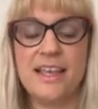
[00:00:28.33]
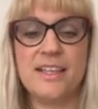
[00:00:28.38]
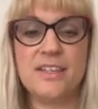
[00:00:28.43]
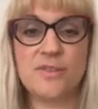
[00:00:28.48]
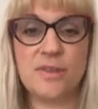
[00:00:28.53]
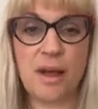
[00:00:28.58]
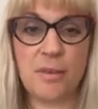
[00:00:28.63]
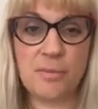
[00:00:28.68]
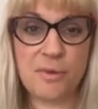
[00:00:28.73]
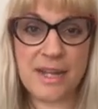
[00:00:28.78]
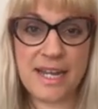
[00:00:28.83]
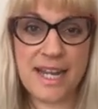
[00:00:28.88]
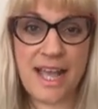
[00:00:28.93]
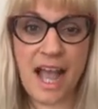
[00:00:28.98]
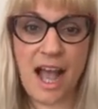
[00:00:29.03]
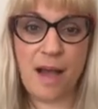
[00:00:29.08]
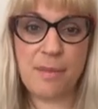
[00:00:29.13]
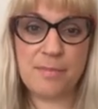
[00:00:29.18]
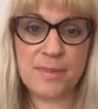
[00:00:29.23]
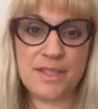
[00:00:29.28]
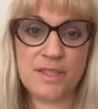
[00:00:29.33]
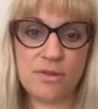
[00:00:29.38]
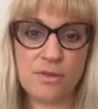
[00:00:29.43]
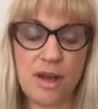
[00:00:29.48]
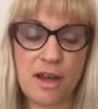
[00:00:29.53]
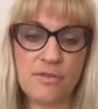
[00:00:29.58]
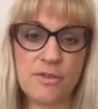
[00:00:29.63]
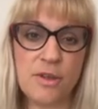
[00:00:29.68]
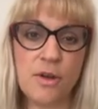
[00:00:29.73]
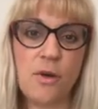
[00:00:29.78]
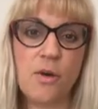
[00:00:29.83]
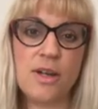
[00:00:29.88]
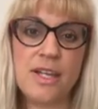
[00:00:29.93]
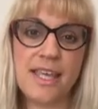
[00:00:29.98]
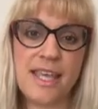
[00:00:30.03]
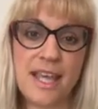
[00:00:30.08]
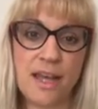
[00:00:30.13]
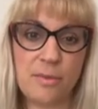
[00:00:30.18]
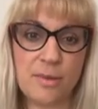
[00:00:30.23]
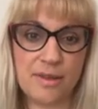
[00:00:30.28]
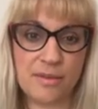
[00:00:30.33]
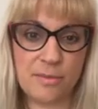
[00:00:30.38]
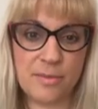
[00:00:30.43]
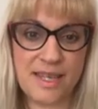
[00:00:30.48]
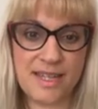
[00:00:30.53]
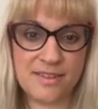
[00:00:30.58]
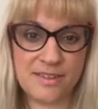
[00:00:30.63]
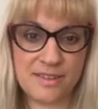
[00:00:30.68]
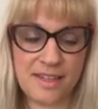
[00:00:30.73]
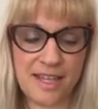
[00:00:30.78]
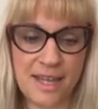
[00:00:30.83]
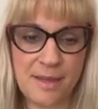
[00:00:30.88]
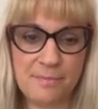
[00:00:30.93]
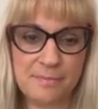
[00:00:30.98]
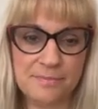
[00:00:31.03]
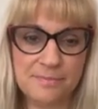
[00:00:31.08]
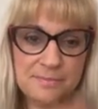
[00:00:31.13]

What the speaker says: So I'm really happy to have you all here with me today.